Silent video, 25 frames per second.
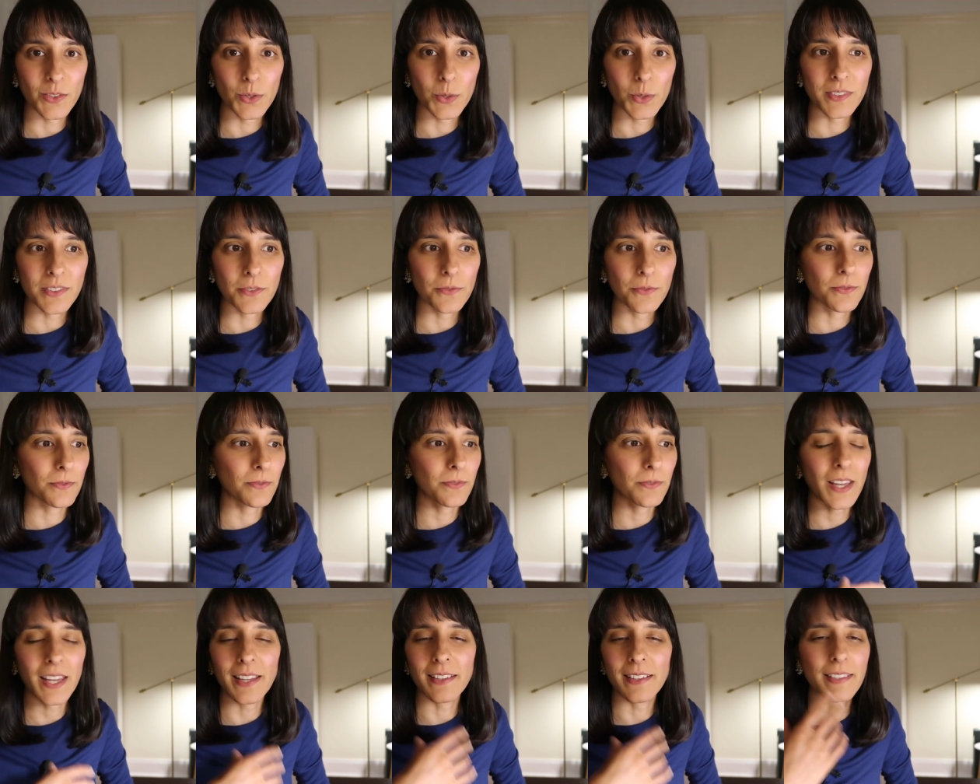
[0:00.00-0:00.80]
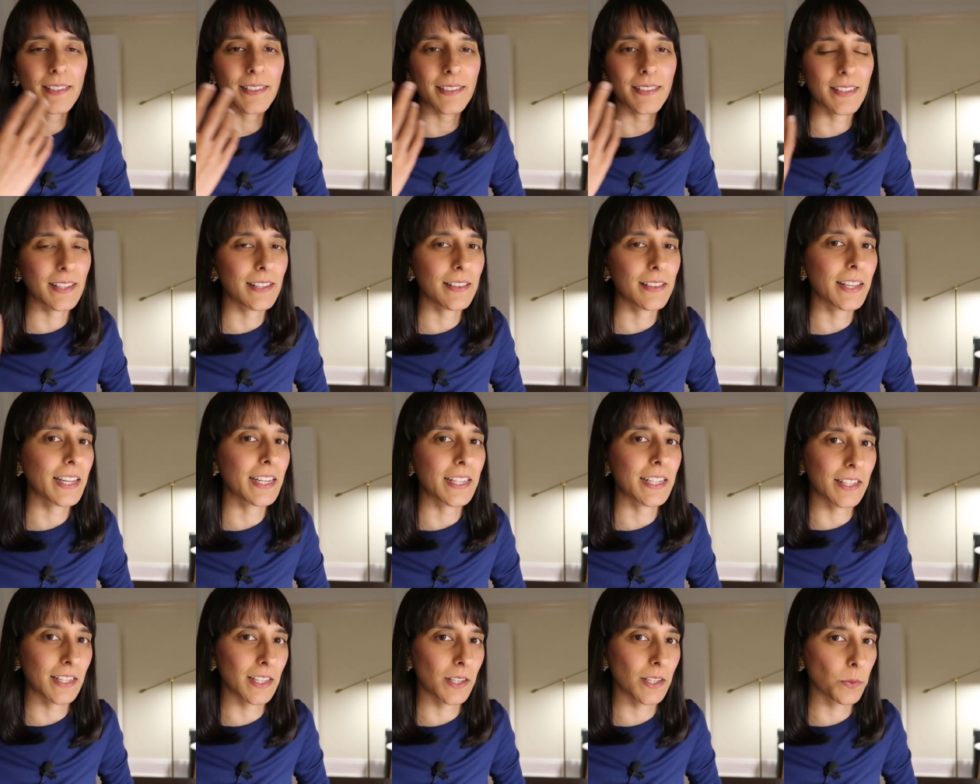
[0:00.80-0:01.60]
who has a fantasy
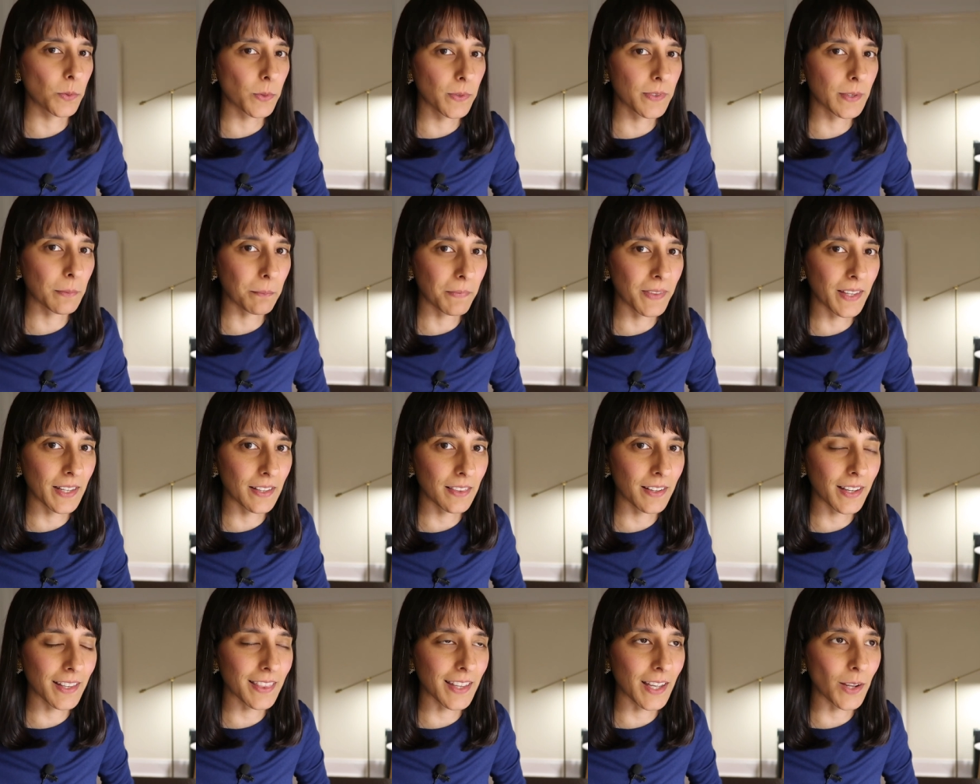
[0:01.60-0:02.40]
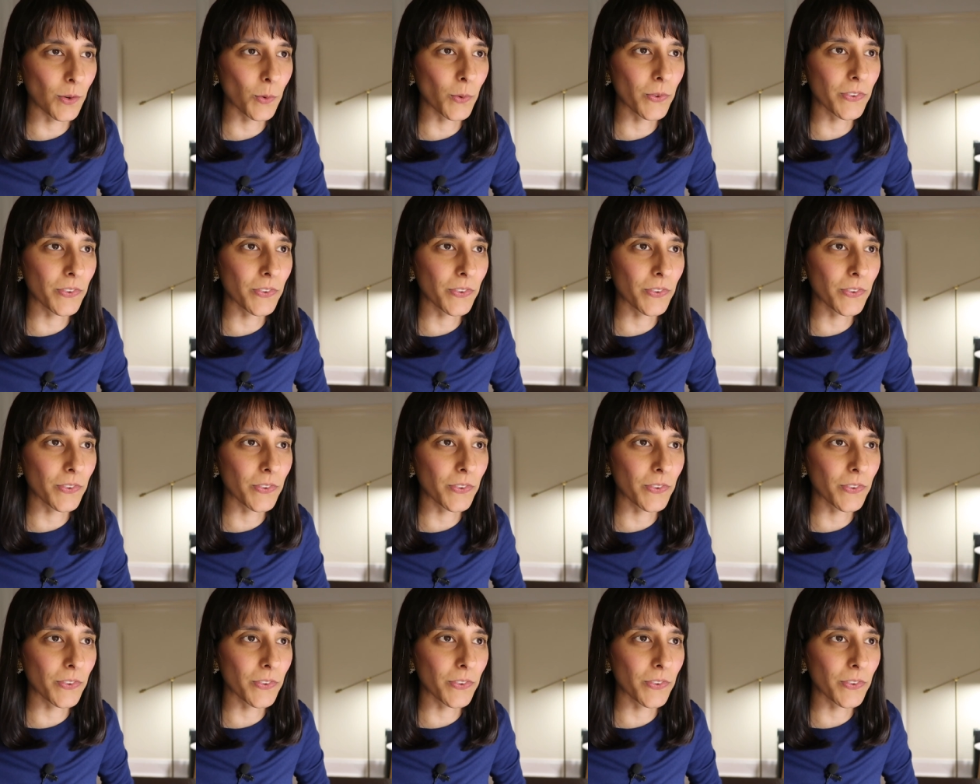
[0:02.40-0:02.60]
lady or something like that,